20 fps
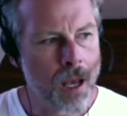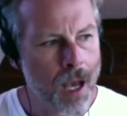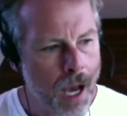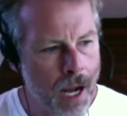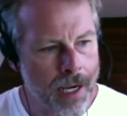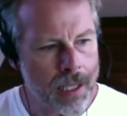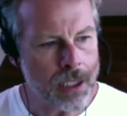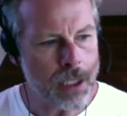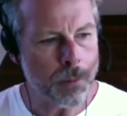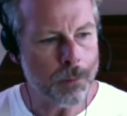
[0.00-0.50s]

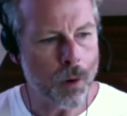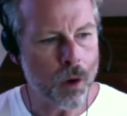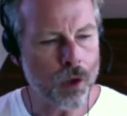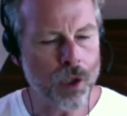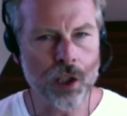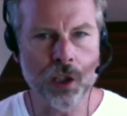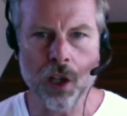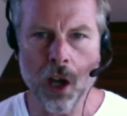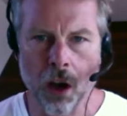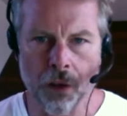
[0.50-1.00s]
and it's a more
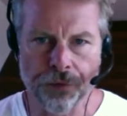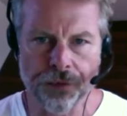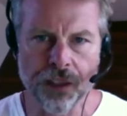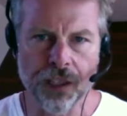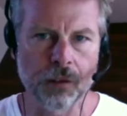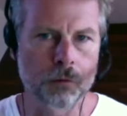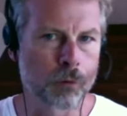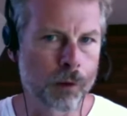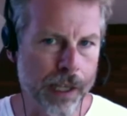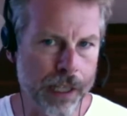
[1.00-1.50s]
soft
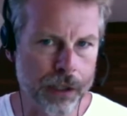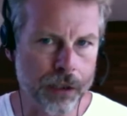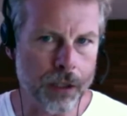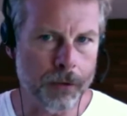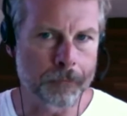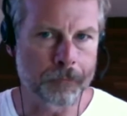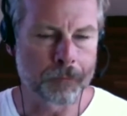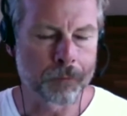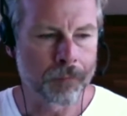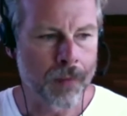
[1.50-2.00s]

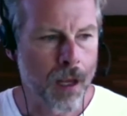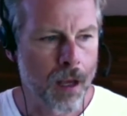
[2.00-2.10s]
reason.